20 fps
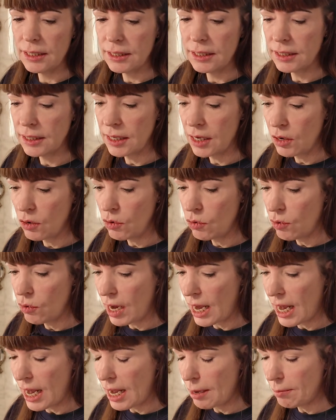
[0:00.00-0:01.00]

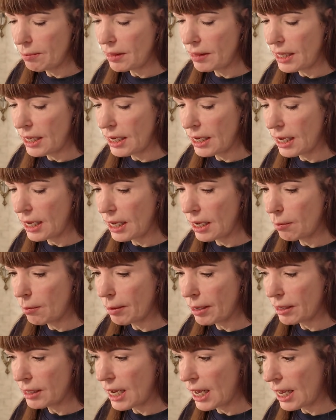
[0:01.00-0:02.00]
So I'm thinking
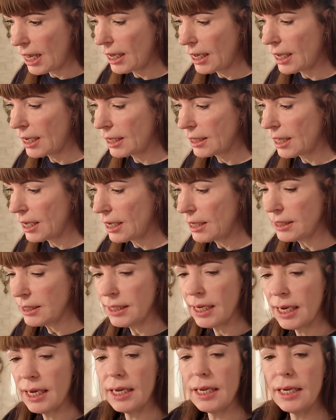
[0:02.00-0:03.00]
about hanging
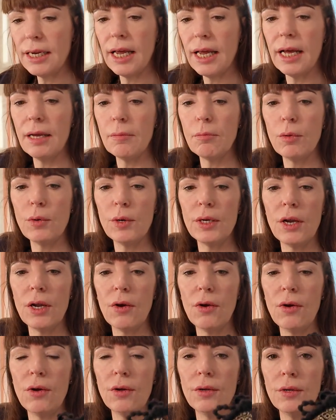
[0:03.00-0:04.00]
this, and I put
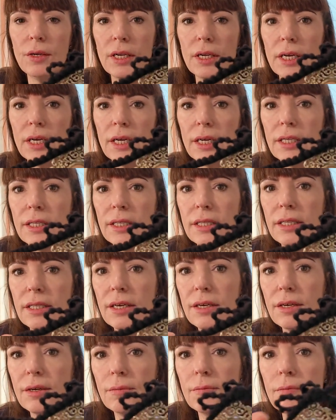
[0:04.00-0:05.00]
on
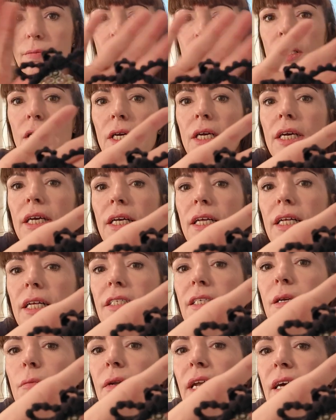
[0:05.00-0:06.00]

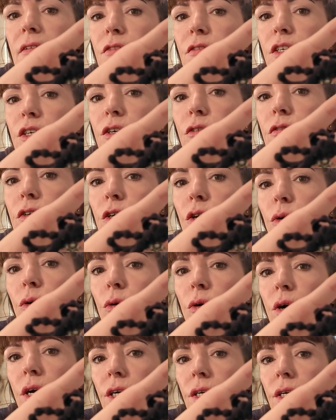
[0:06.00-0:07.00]
some leftover
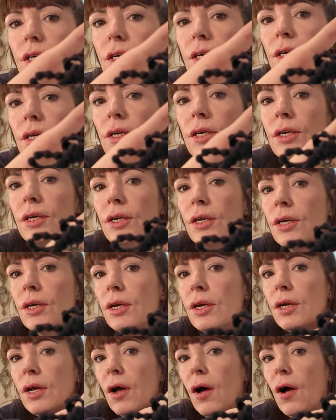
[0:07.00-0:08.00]
cord
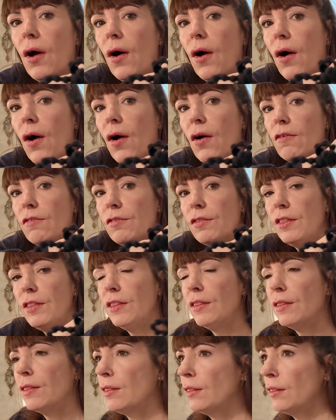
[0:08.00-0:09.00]
of
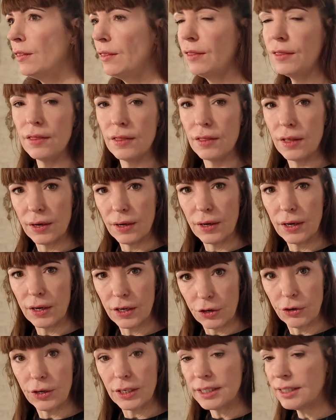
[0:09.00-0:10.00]
the
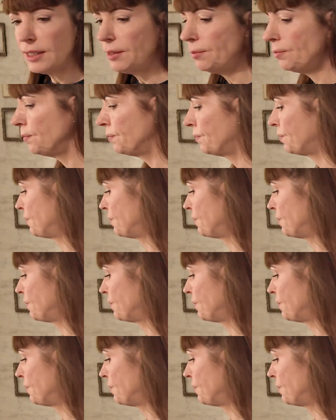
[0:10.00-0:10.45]
curtain,